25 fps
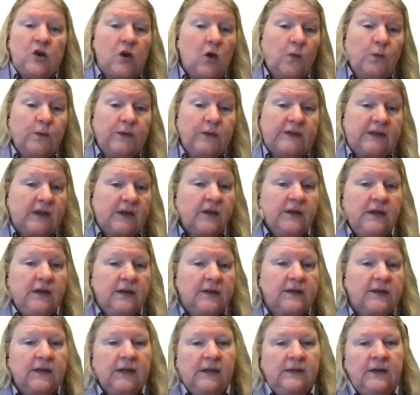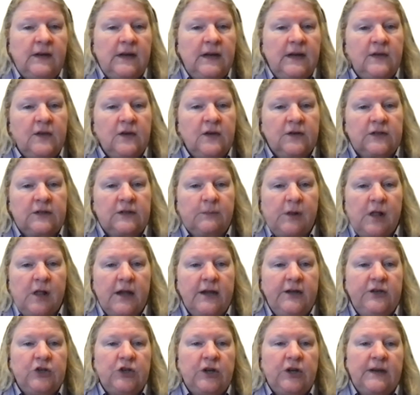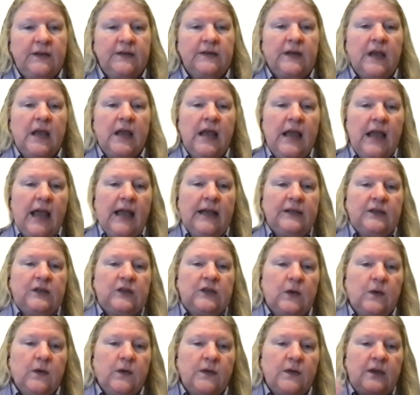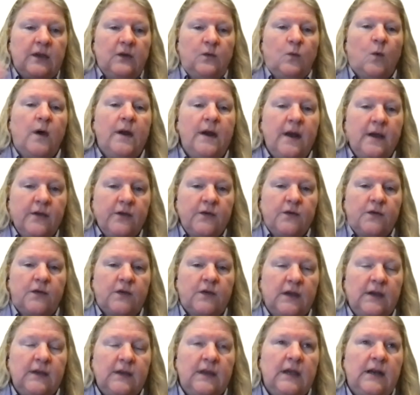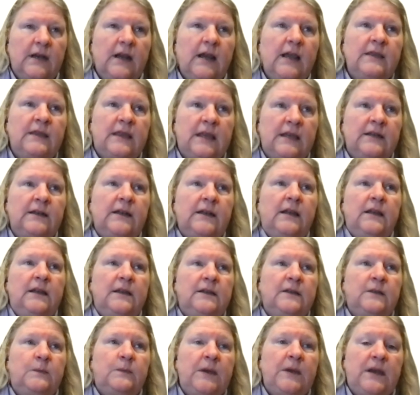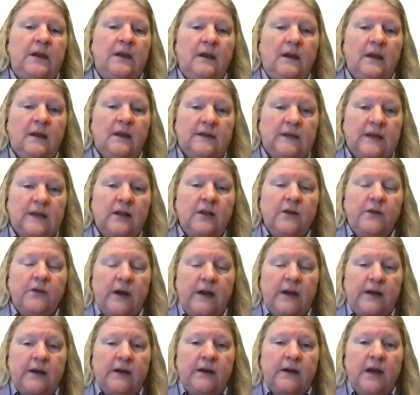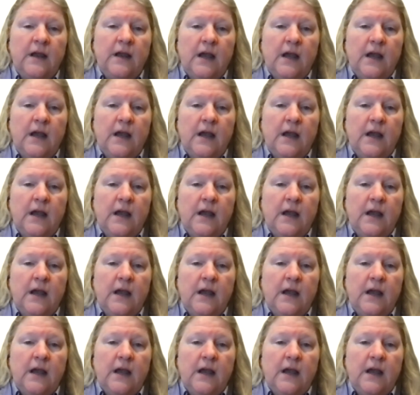resilience in their supply chains. And so I think one other thing that is being accelerated